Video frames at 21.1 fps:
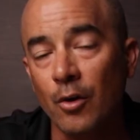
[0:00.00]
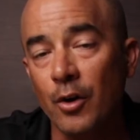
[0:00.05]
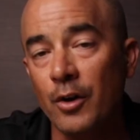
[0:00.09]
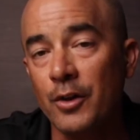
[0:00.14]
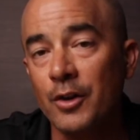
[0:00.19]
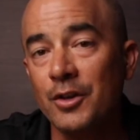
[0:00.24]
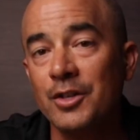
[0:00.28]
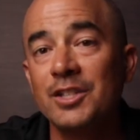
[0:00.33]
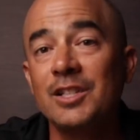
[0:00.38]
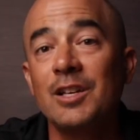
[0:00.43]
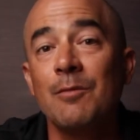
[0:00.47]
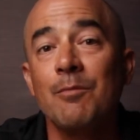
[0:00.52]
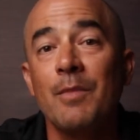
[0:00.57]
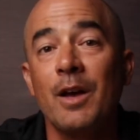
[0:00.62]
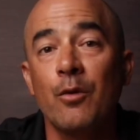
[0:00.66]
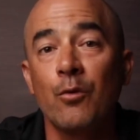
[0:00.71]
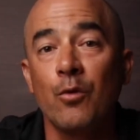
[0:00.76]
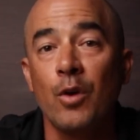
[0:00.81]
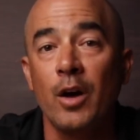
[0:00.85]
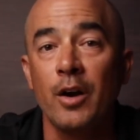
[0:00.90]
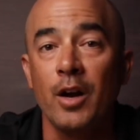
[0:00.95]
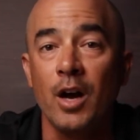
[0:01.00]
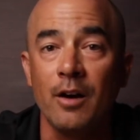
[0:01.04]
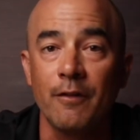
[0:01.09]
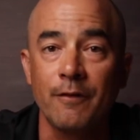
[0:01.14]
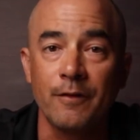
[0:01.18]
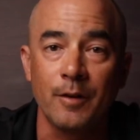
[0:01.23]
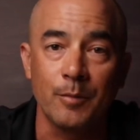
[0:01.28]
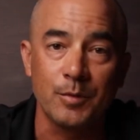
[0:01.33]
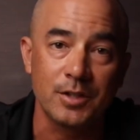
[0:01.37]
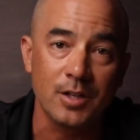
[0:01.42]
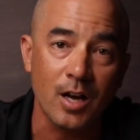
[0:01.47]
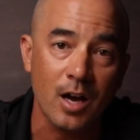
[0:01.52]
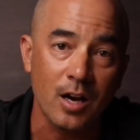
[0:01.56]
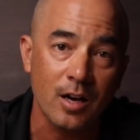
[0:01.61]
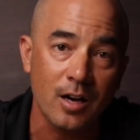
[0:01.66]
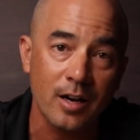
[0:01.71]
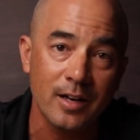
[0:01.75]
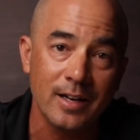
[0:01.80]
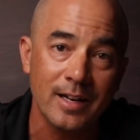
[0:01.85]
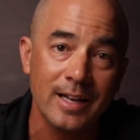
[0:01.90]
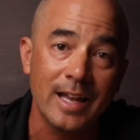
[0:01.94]
or there's cement runoff from saw
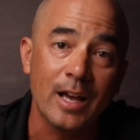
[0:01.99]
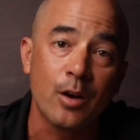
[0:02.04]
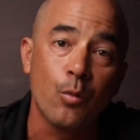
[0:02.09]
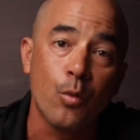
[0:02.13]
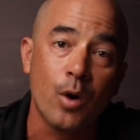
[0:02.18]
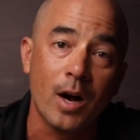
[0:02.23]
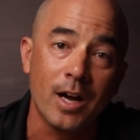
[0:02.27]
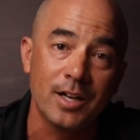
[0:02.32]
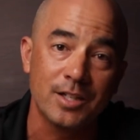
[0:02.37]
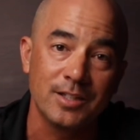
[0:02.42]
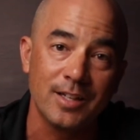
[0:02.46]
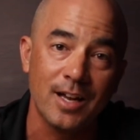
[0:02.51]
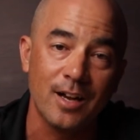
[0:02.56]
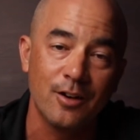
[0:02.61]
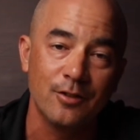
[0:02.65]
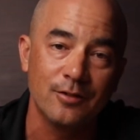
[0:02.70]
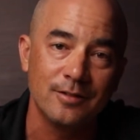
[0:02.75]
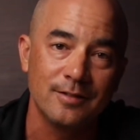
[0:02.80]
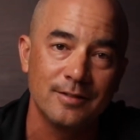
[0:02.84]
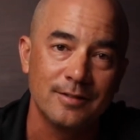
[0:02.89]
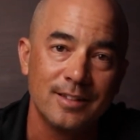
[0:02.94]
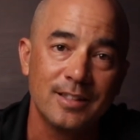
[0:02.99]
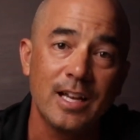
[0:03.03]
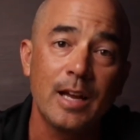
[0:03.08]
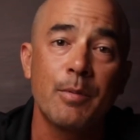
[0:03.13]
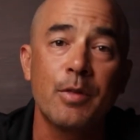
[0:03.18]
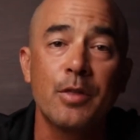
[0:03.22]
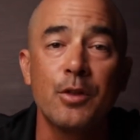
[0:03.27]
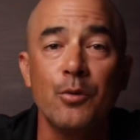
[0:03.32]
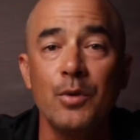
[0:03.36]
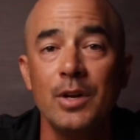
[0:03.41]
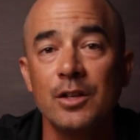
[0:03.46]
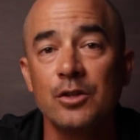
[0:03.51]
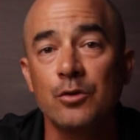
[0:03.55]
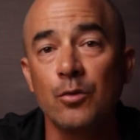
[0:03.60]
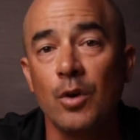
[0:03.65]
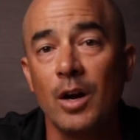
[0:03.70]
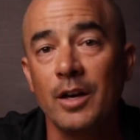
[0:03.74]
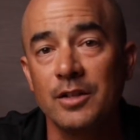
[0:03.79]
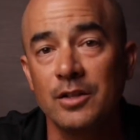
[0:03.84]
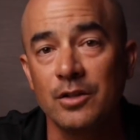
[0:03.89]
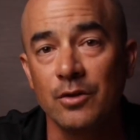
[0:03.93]
cutting and washdown. Type 3 is
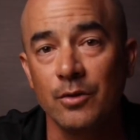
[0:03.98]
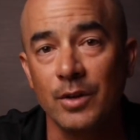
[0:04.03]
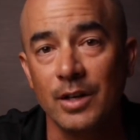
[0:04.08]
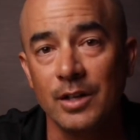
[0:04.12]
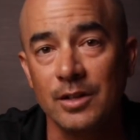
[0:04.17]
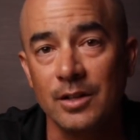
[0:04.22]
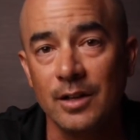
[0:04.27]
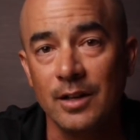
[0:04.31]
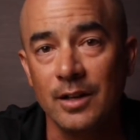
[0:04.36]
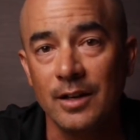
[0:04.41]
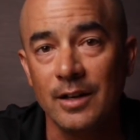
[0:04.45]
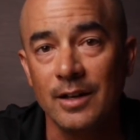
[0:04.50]
raw sewage.